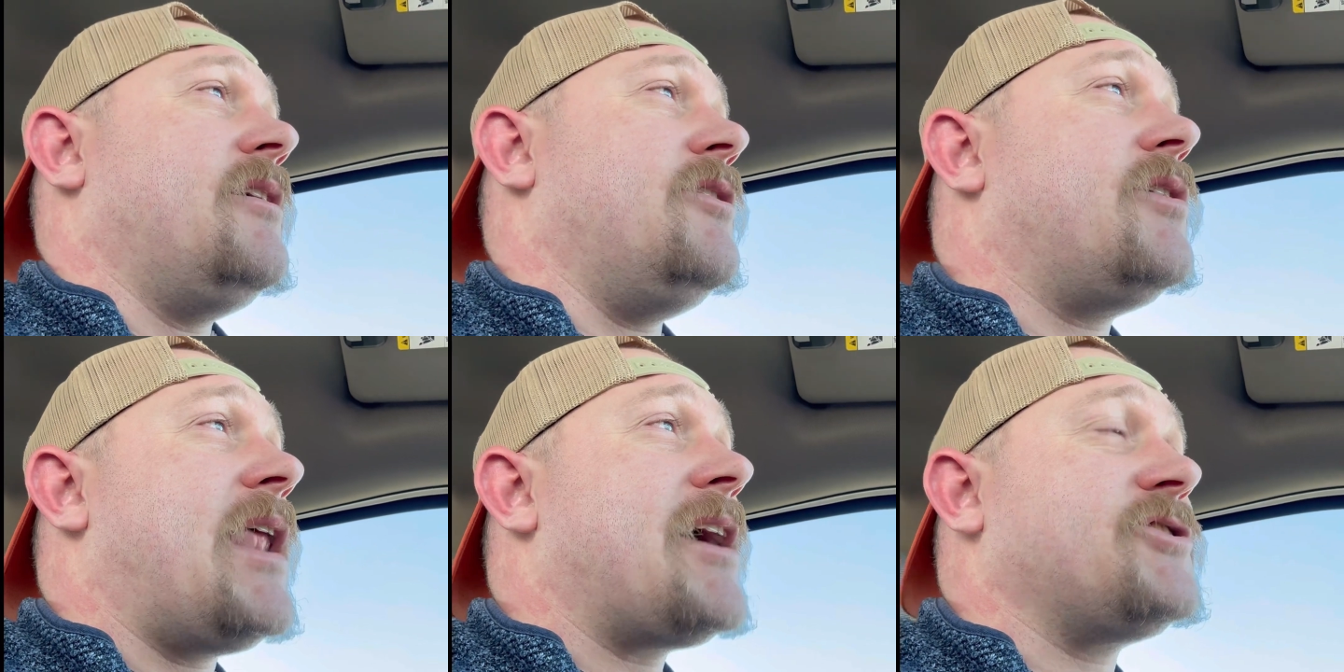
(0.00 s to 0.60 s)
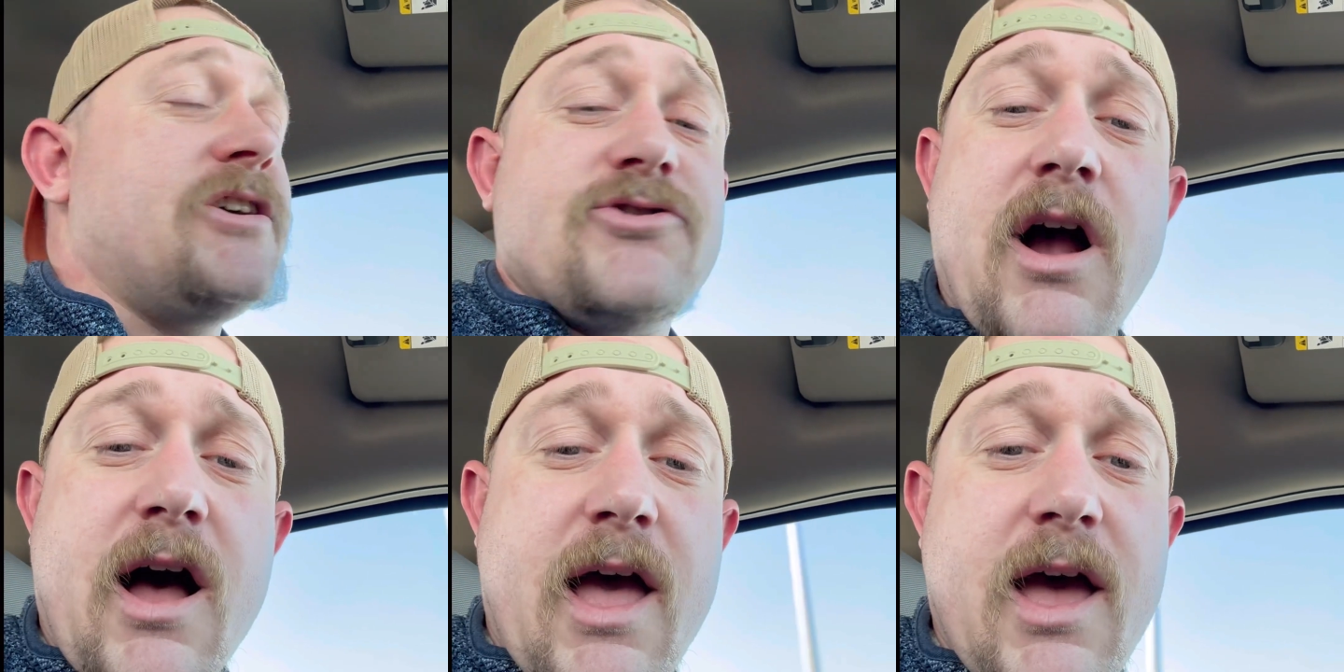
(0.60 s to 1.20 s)
you can actually
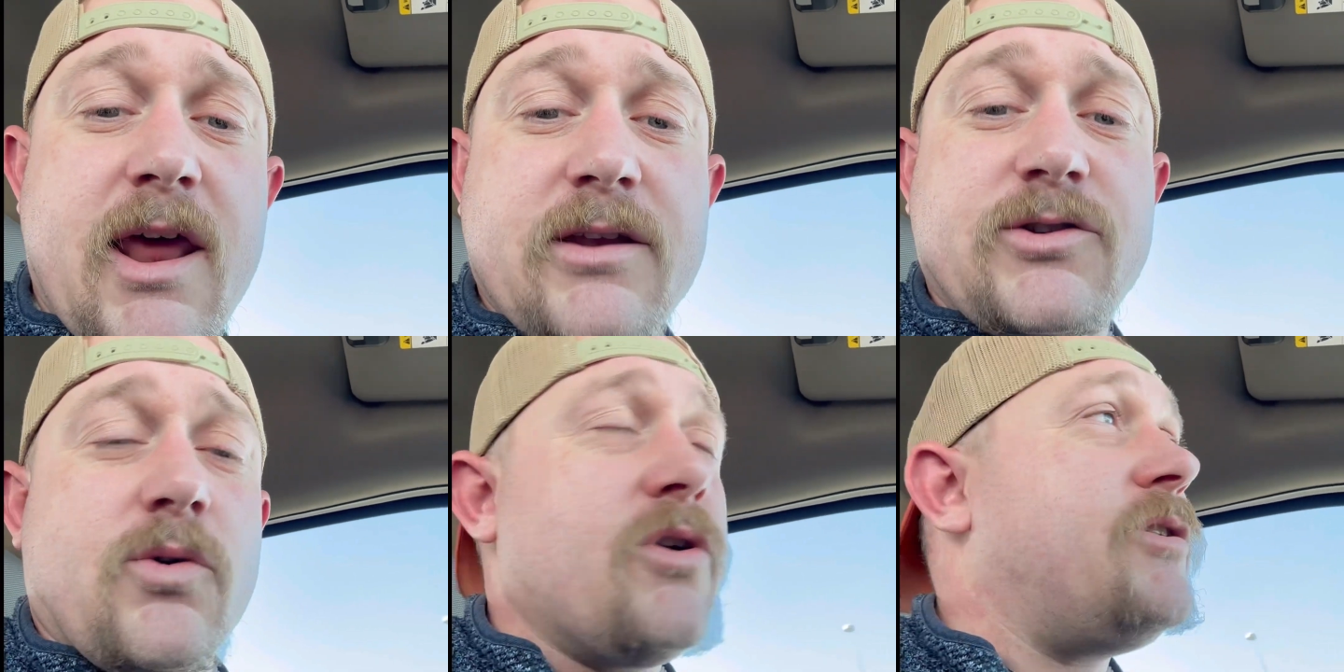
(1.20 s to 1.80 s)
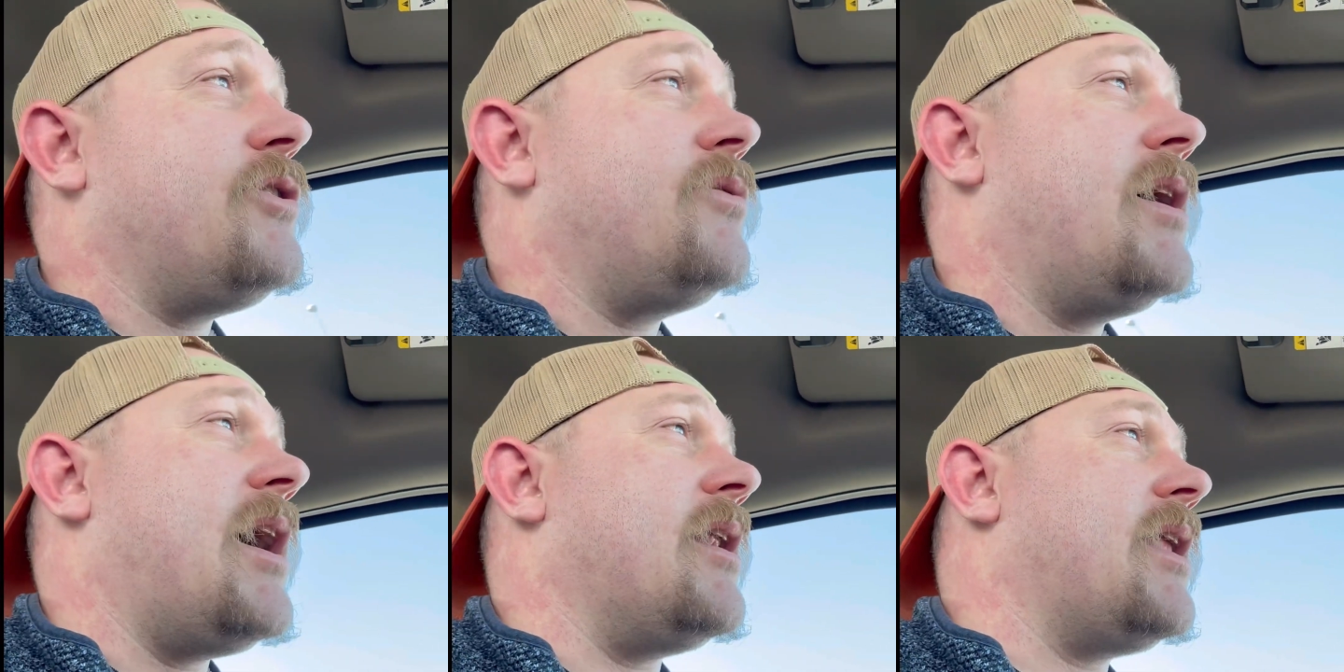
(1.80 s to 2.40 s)
draw a hen in toward you,
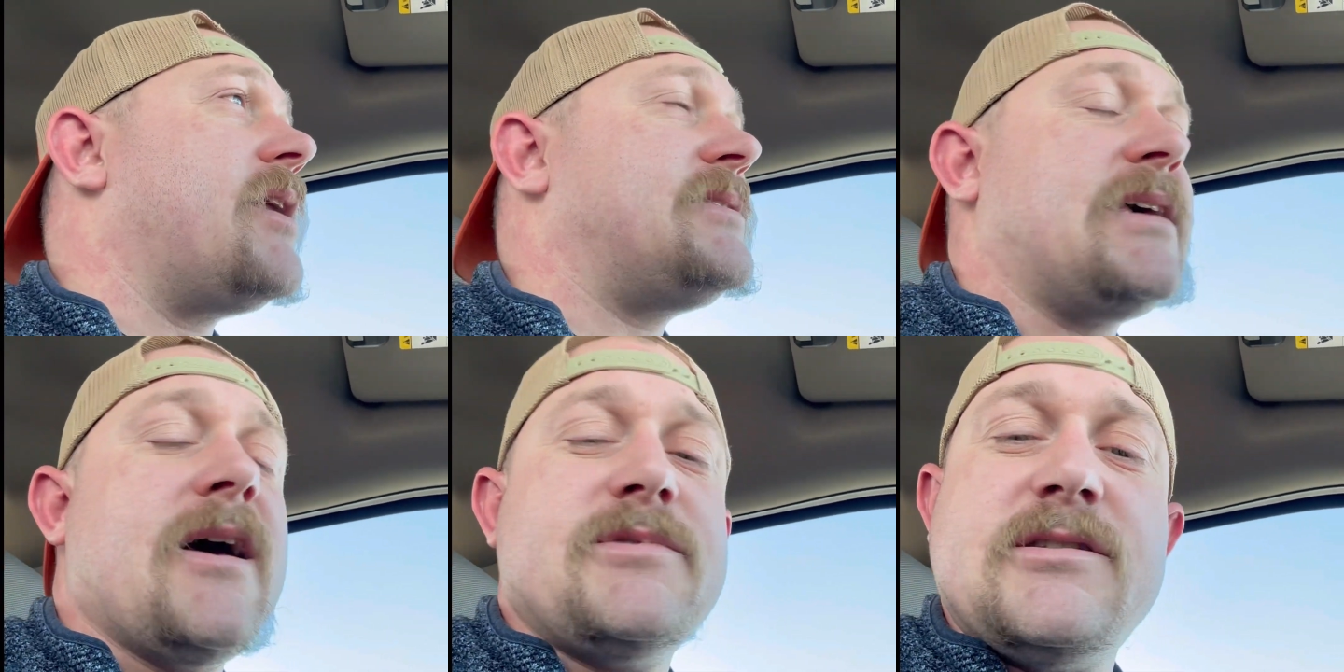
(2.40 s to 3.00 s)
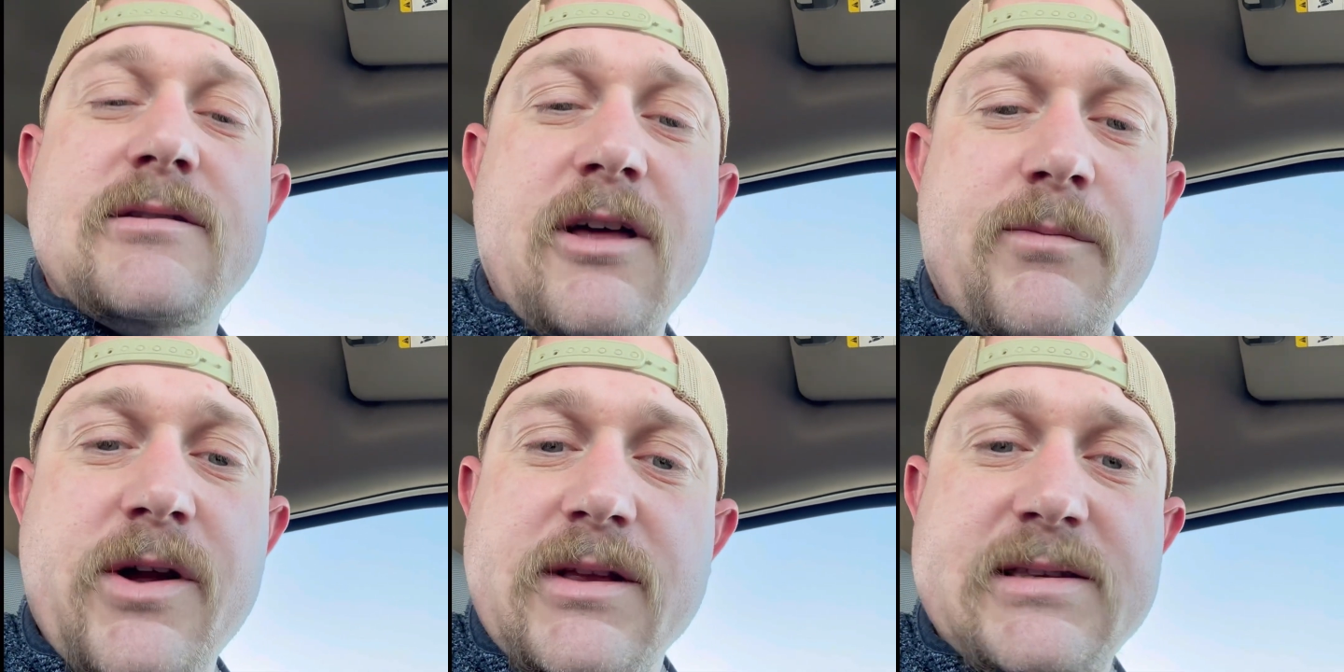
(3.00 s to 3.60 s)
and a lot of times they'll
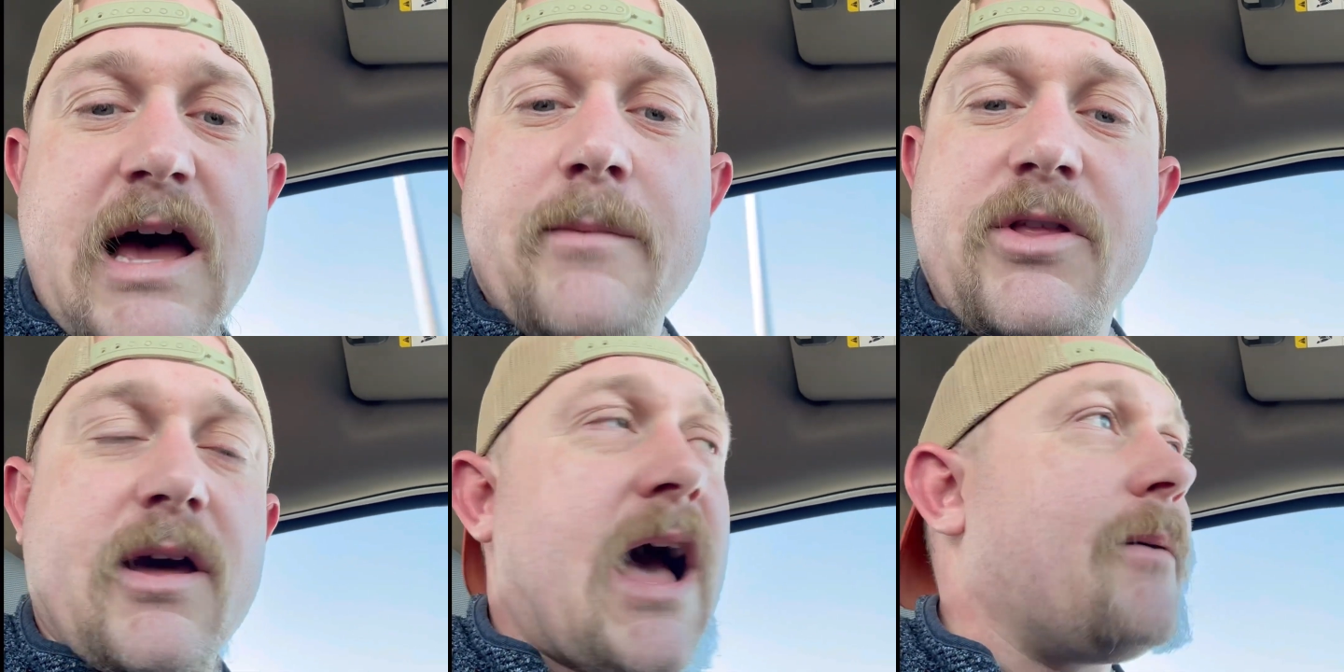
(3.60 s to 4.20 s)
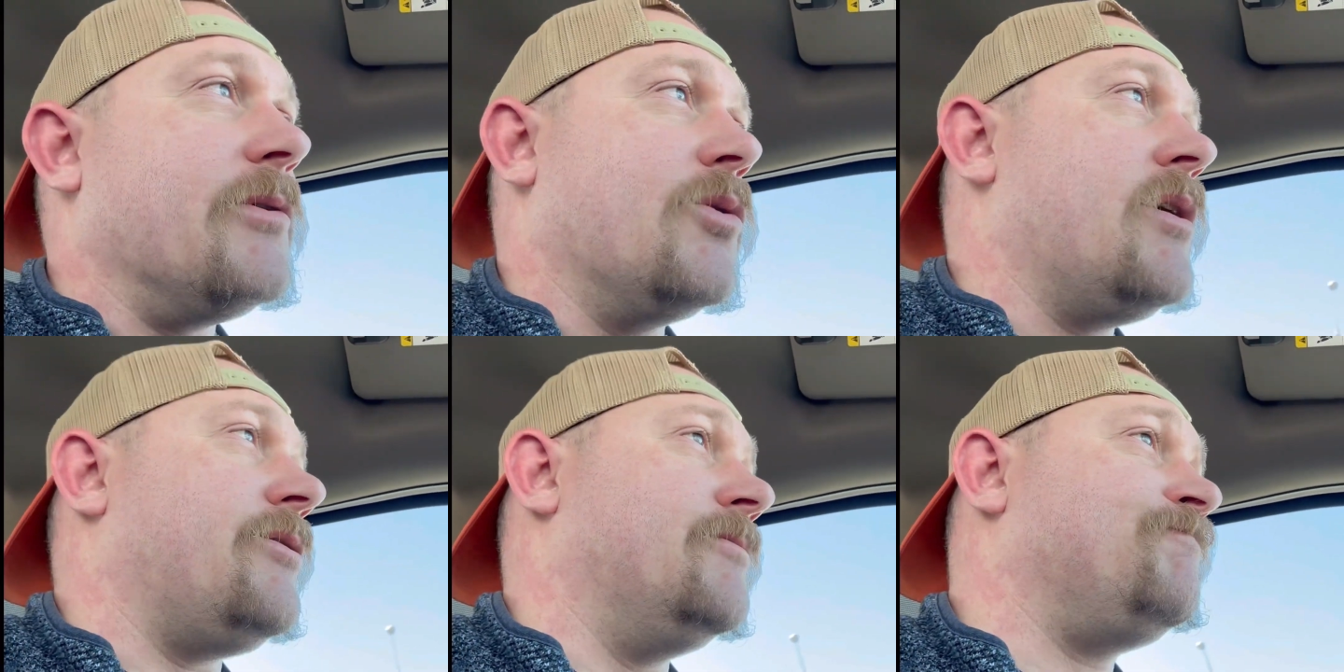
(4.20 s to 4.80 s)
bring the tom or the gobbler
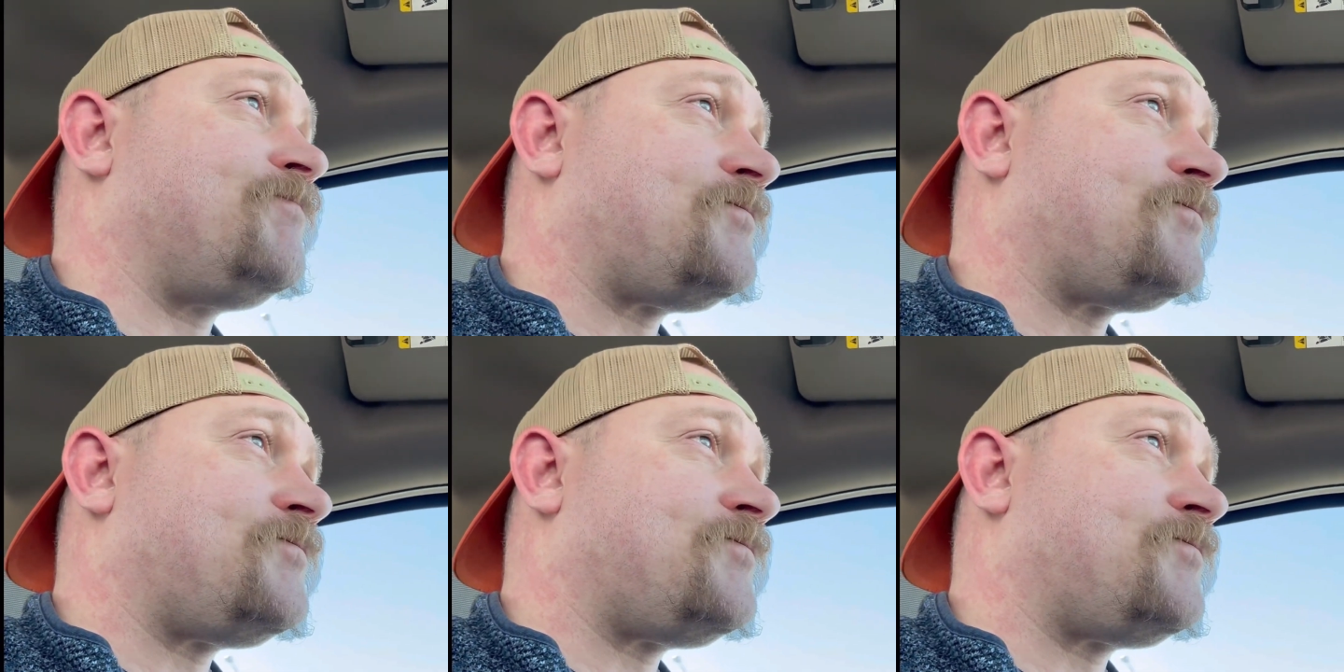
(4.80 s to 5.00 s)
with them.